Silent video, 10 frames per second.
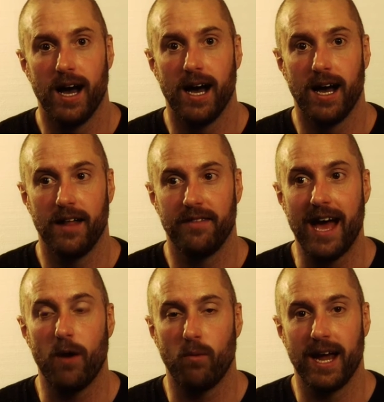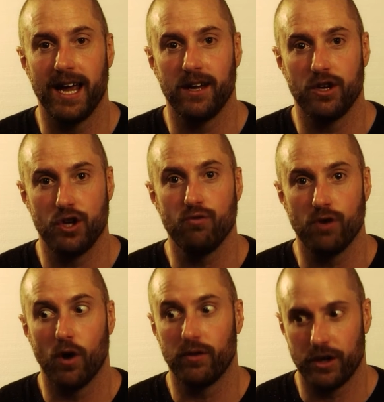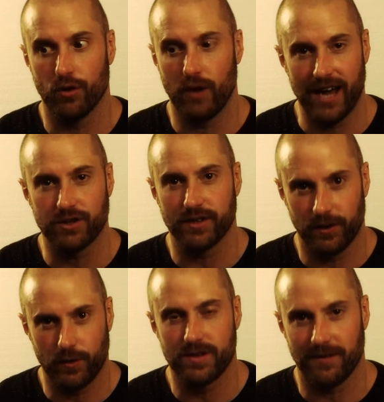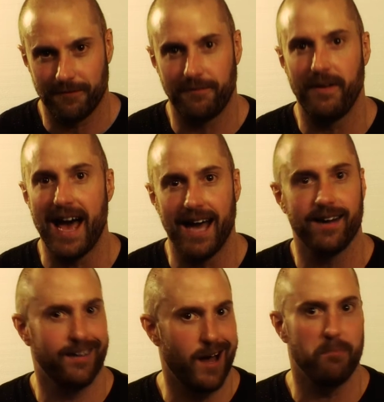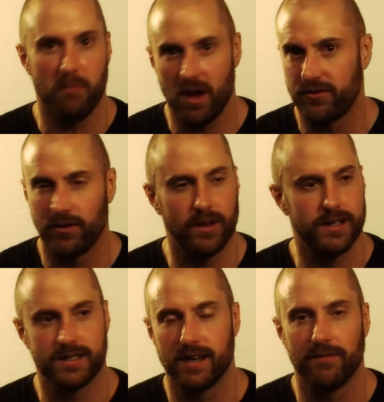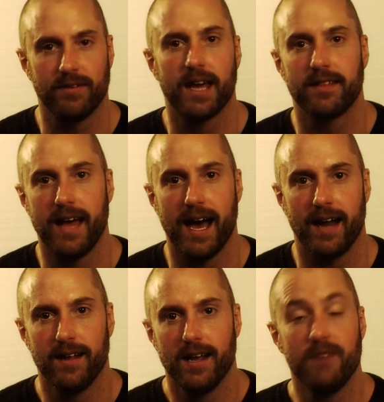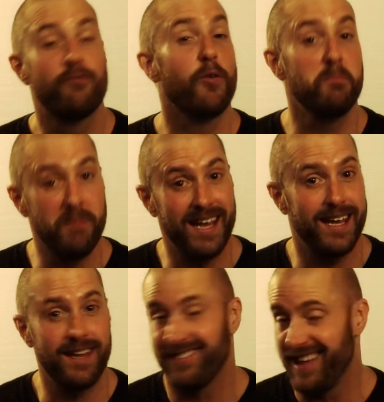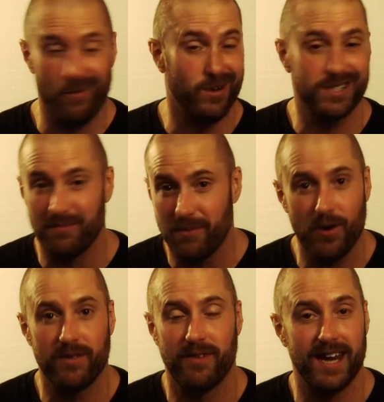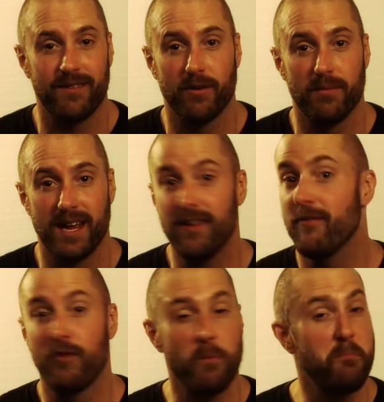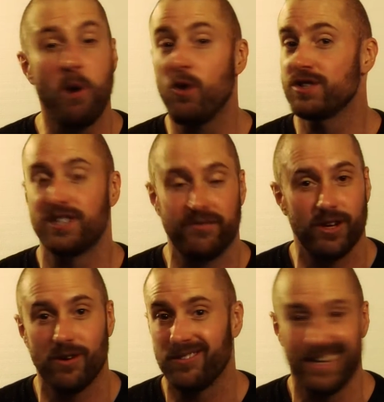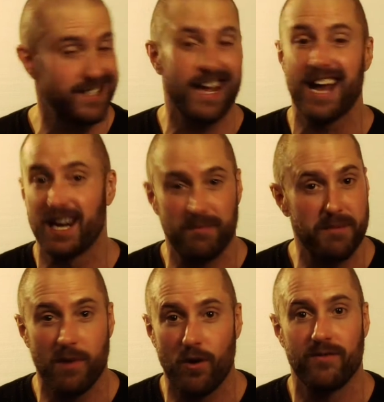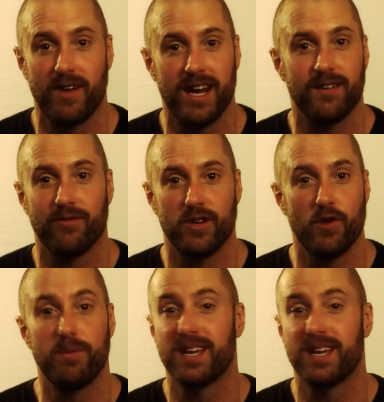That way you know that you're actually losing fat and not muscle and stuff like that. For me, that wasn't motivating for me. For most of you, that's not going to be motivating for you